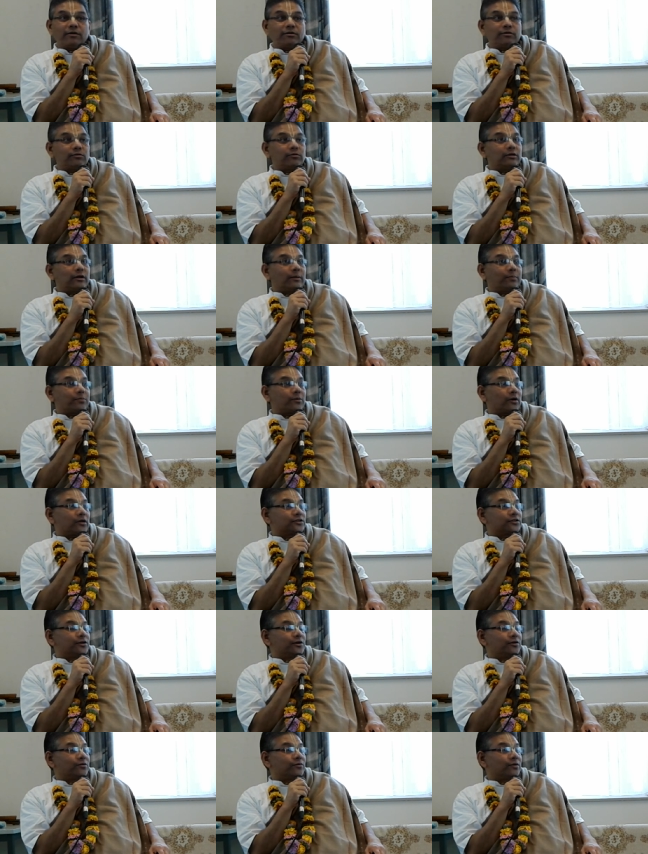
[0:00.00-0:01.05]
to that
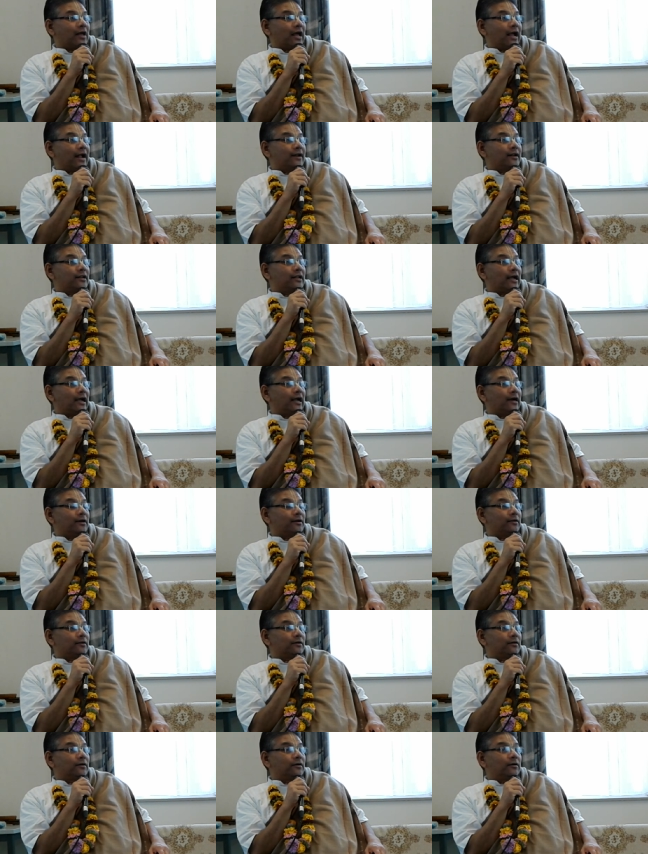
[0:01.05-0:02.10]
prostitute, and
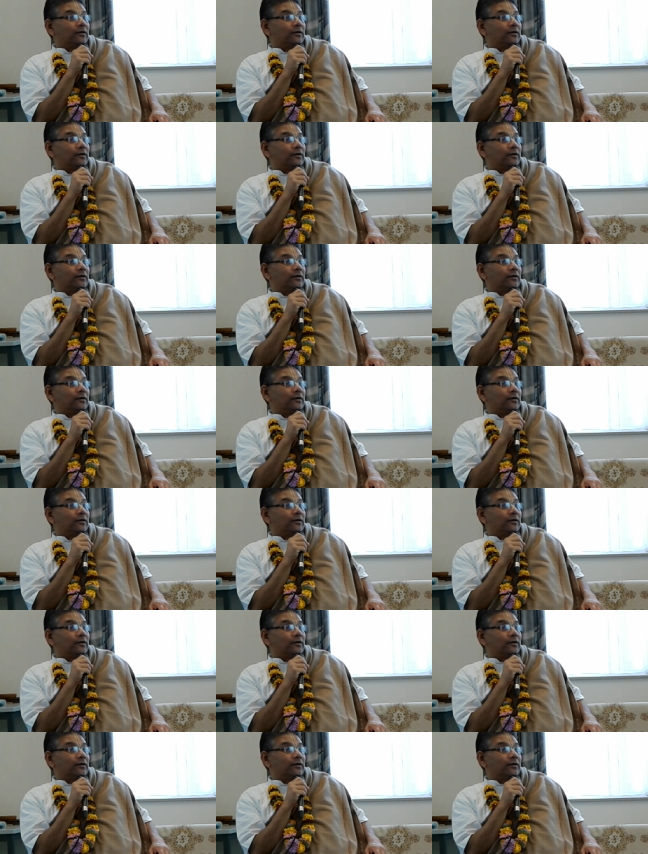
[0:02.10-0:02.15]
that